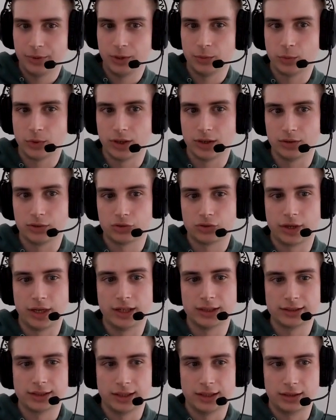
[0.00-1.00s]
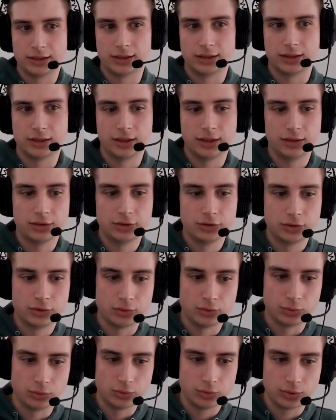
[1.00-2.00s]
be well translated
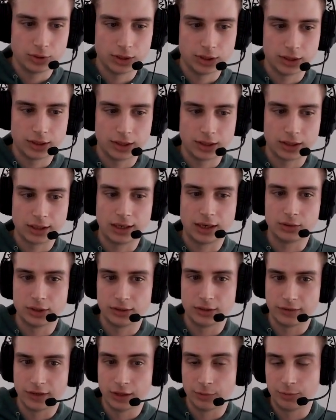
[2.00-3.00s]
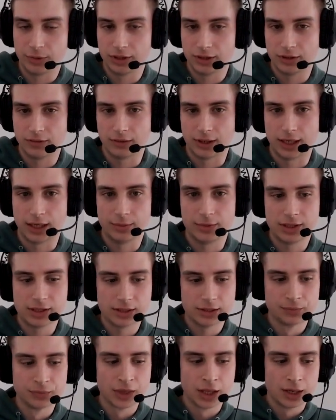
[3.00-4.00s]
into cloud development
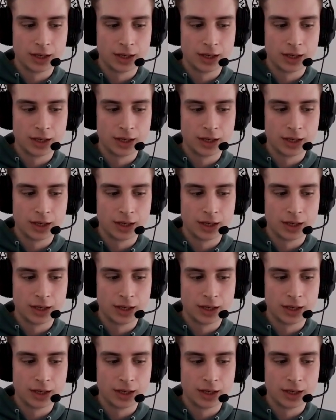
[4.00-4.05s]
environments,